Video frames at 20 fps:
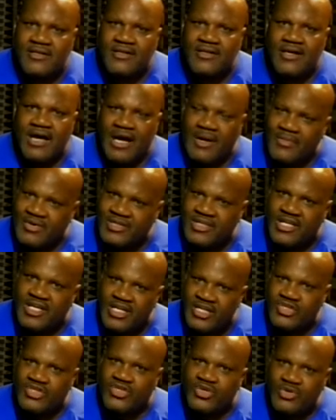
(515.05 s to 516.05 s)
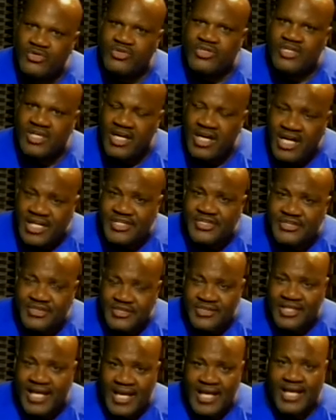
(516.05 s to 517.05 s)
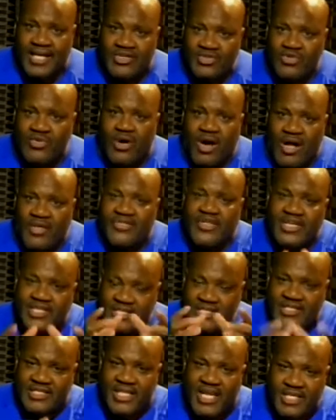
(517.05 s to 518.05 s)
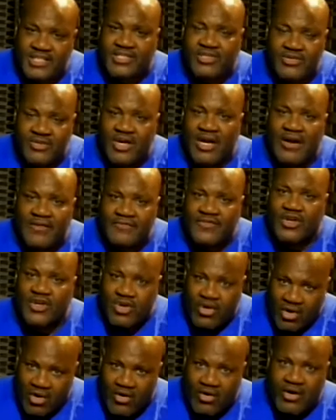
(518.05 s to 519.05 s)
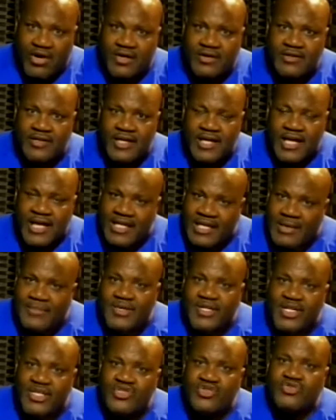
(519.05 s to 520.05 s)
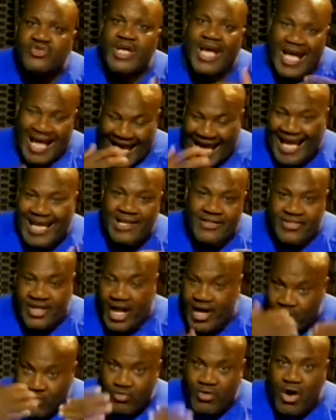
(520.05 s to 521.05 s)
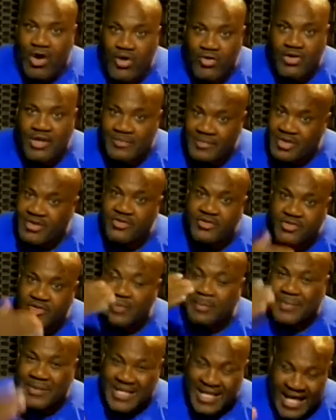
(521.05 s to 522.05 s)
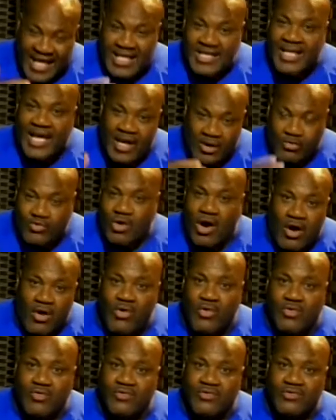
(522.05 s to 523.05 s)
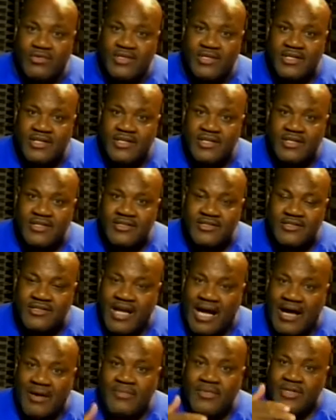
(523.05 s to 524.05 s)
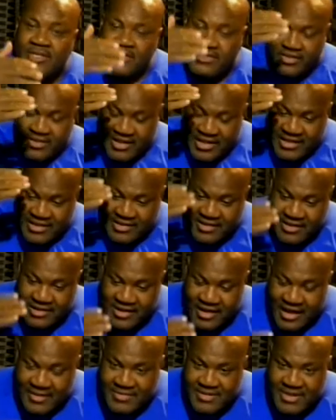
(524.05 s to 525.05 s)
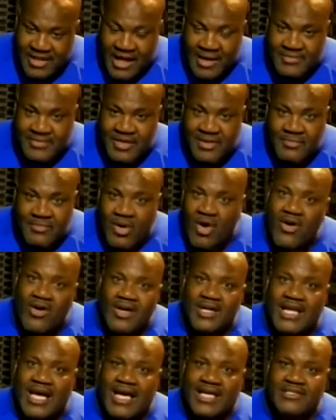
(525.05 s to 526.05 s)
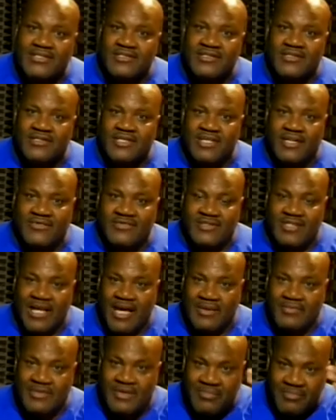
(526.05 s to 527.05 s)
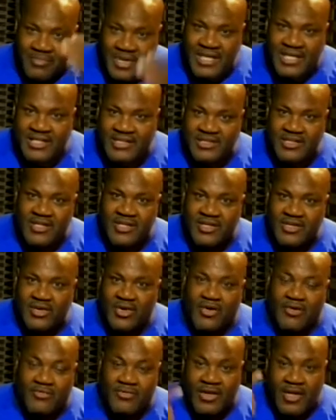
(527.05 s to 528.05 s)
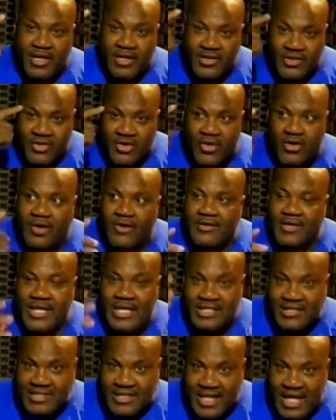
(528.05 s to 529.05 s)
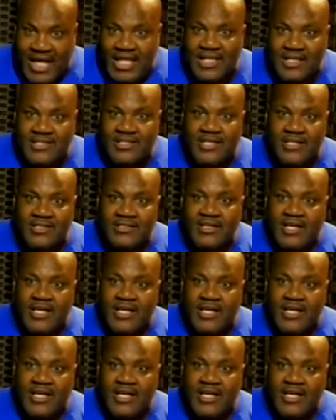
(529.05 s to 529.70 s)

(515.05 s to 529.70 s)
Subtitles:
I'm going to need you to understand you are the center of the core. And I'm going to need you to act that role. I'm going to need you to play that role. Stop demoralizing yourself. Stop diminishing your intelligence